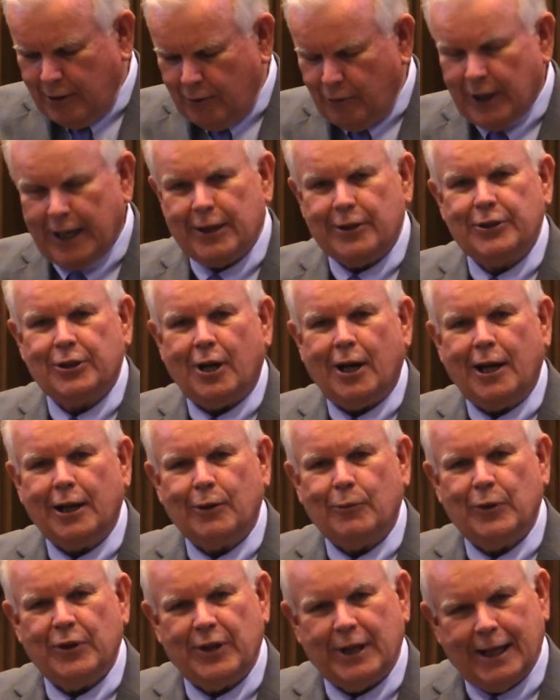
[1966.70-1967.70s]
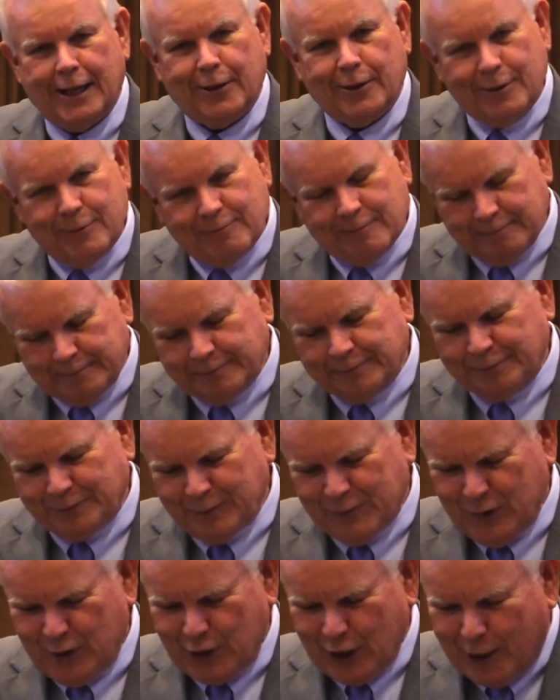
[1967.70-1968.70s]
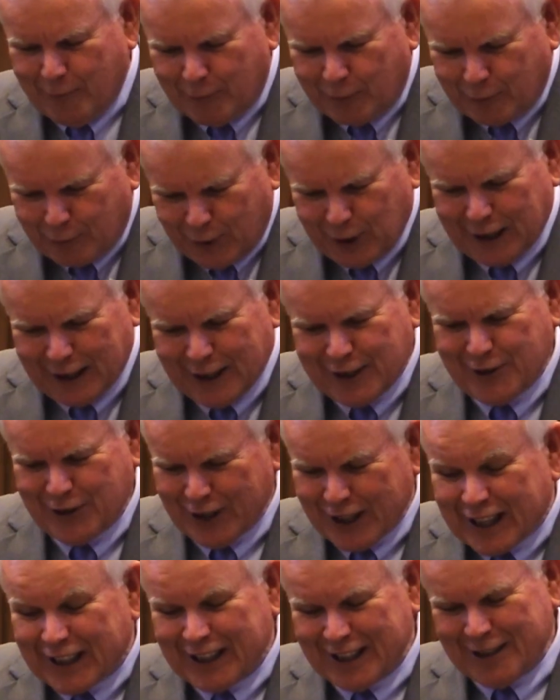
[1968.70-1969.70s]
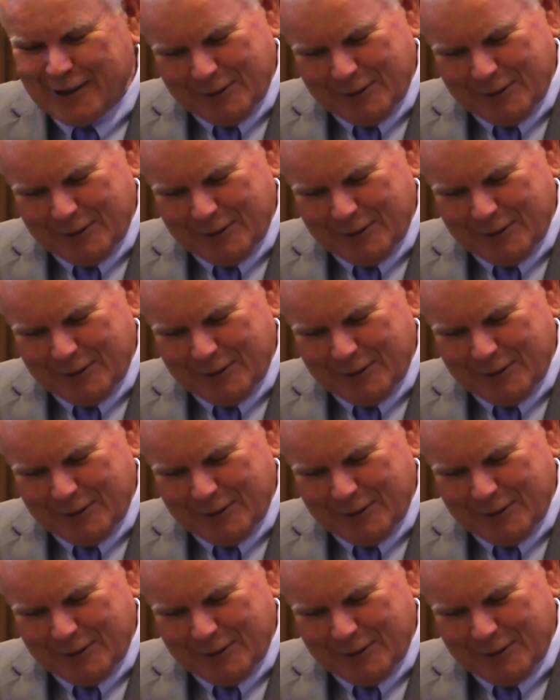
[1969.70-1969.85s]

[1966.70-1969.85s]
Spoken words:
write a talk without some religion in it.